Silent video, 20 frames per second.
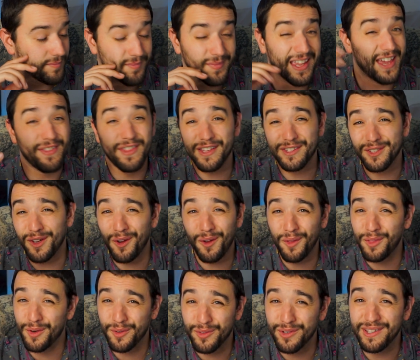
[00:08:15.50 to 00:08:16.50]
And that's all
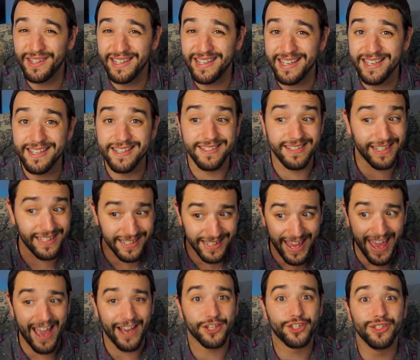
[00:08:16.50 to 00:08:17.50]
there really is. It
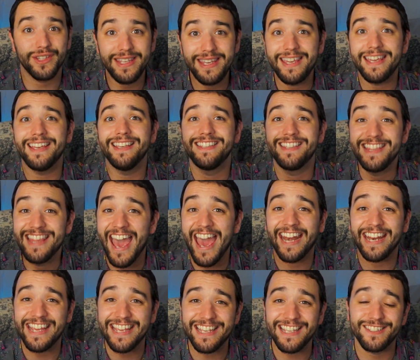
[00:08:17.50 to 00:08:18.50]
actually is that
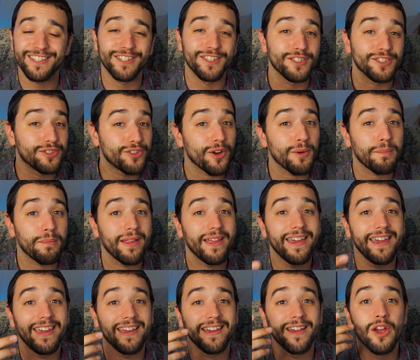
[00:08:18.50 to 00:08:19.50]
easy to start
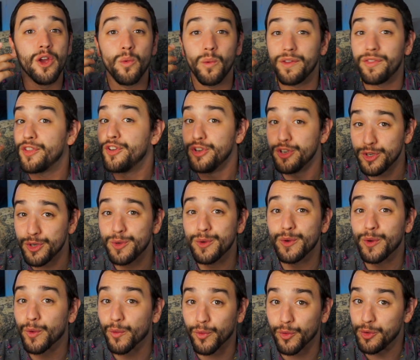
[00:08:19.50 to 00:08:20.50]
playing with a new
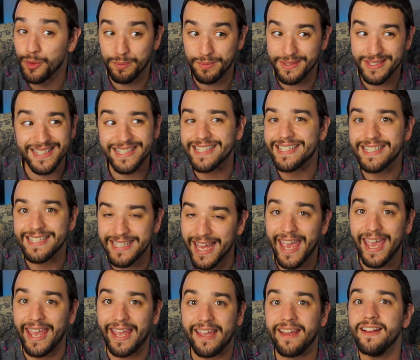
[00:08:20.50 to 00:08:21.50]
group
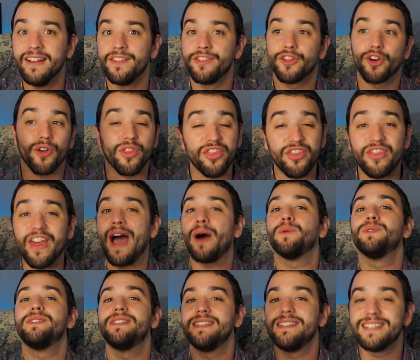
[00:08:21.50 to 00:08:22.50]
today. There are
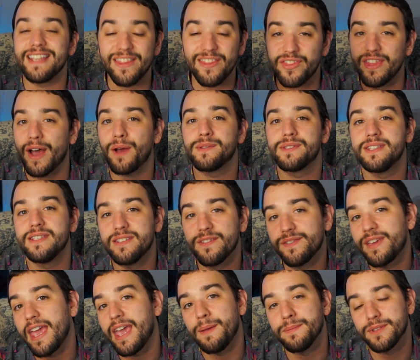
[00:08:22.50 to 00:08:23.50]
thousands and thousands of
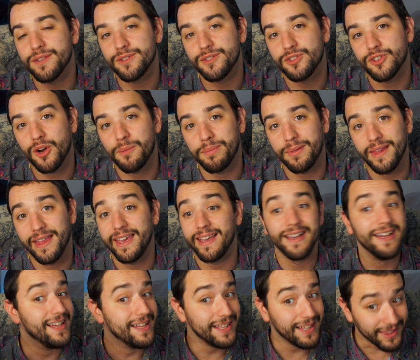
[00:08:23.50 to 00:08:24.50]
games in StartPlaying,
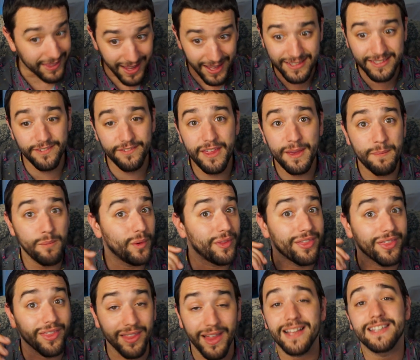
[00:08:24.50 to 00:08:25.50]
lots of them
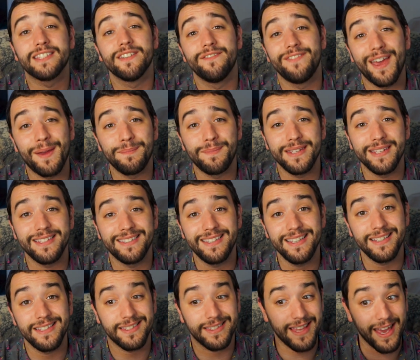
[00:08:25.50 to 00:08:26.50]
with lots of empty
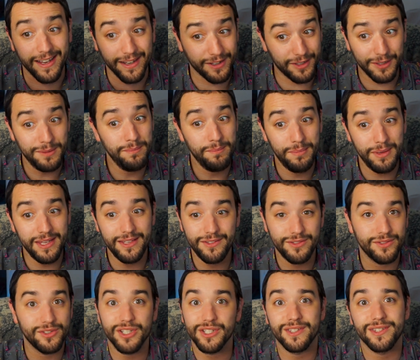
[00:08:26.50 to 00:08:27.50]
seats that could be
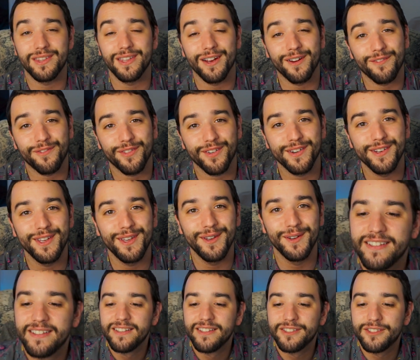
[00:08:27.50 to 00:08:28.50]
just there for
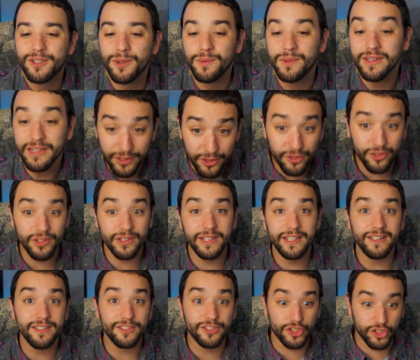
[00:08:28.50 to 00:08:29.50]
you. So
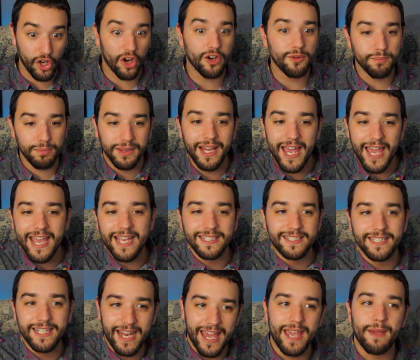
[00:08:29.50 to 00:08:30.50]
literally start playing
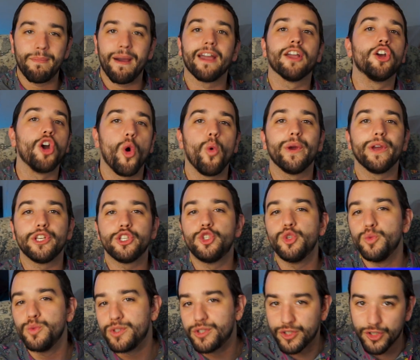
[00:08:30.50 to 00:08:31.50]
today by going to
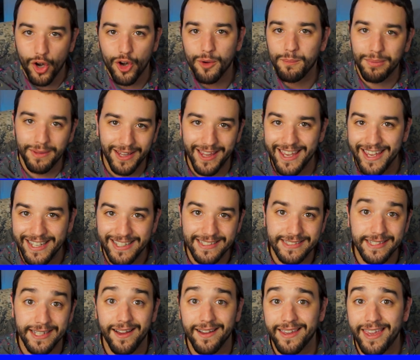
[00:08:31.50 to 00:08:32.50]

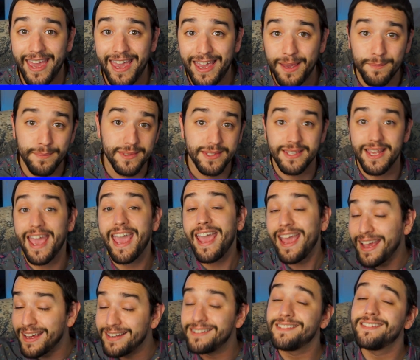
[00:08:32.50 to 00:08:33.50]
startplaying.games.
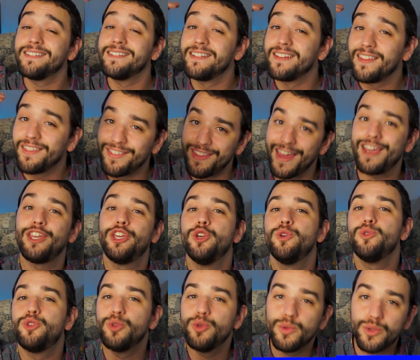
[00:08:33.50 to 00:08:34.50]
And thank you
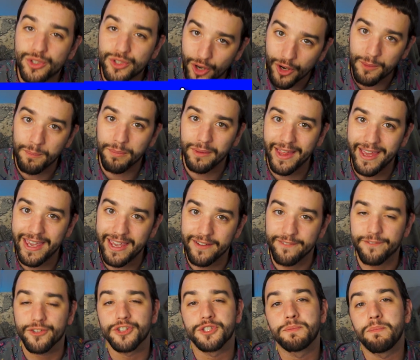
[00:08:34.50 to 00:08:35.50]
to StartPlaying
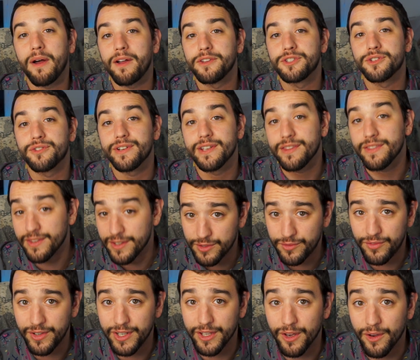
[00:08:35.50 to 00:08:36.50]
for sponsoring this
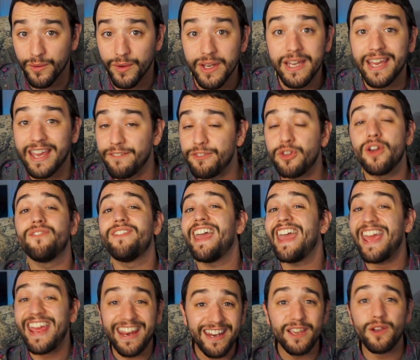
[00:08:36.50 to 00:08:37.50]
video. If you have
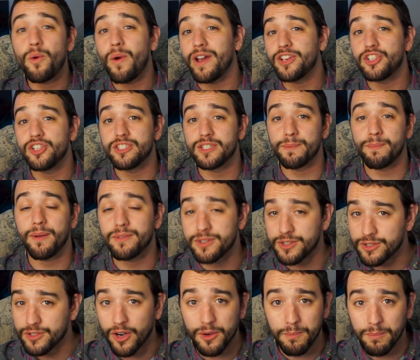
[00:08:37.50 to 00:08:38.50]
any questions about
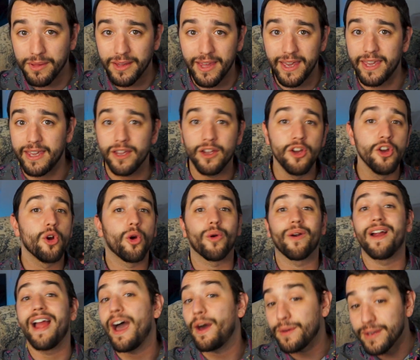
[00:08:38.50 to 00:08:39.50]
StartPlaying or
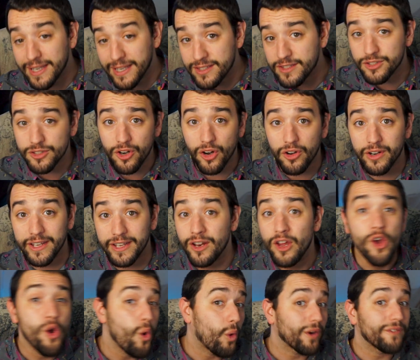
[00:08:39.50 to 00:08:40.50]
how to get started,
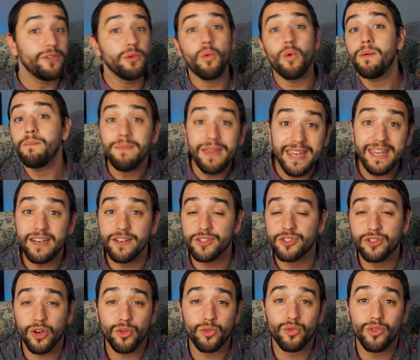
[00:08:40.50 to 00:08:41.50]
or if you want me to
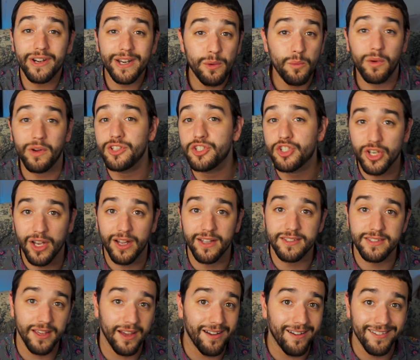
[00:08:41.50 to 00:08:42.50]
start running
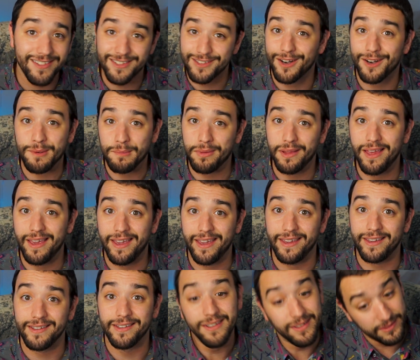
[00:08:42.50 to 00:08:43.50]
one-shots on
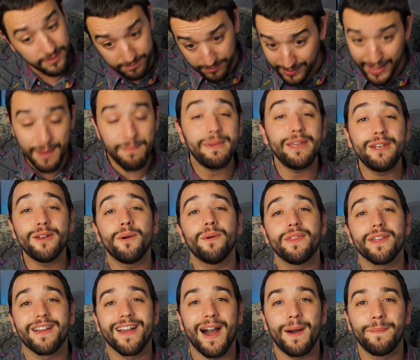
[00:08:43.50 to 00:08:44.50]
StartPlaying, let me know in
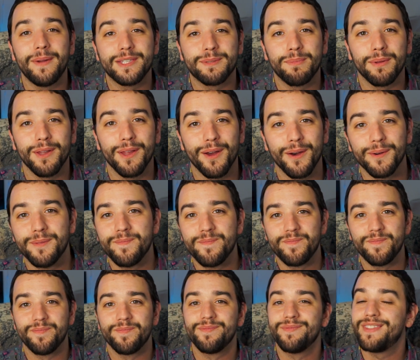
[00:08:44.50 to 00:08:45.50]
the comments below.
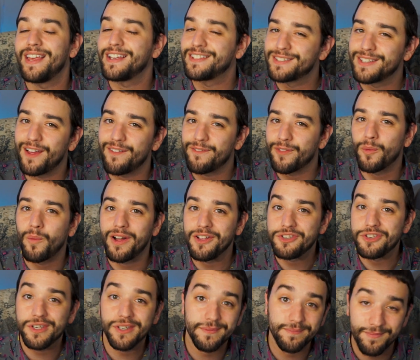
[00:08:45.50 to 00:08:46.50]
Thanks a lot for
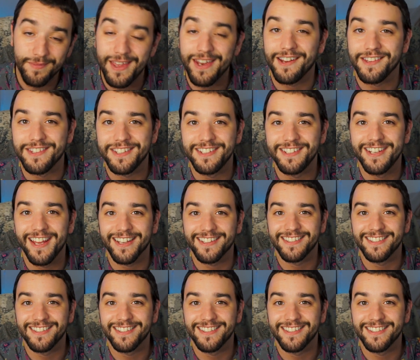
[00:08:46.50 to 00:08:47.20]
watching, and I'll see you next time.